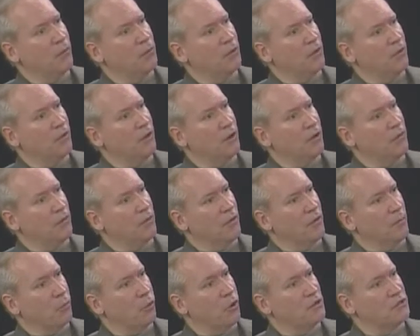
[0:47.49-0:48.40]

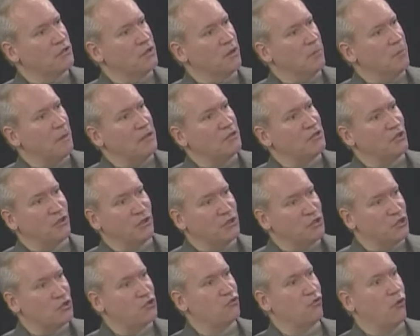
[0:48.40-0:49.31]
the president basically
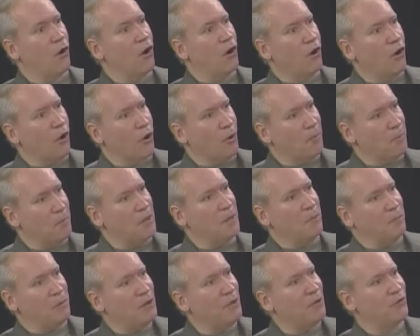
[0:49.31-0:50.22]
strong-armed
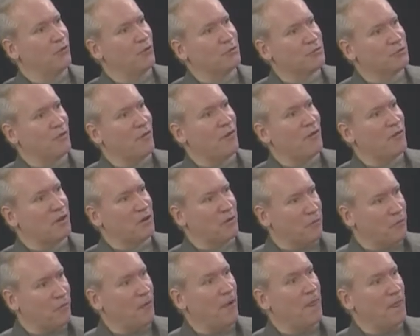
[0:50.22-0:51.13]
BP in terms of having to
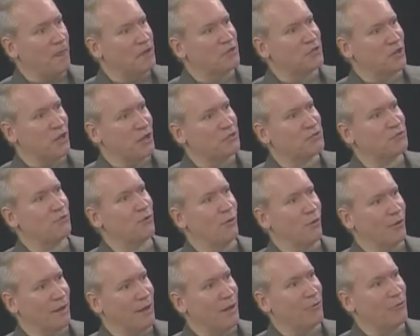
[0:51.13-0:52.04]
fund this
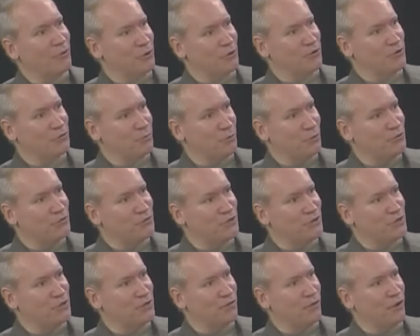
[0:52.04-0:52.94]
escrow account to disperse
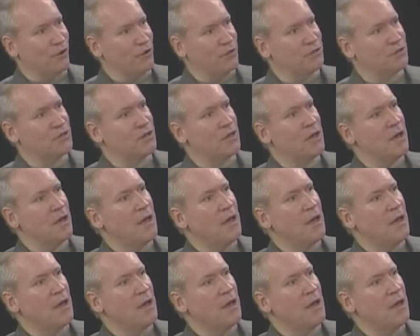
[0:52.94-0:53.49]
these funds.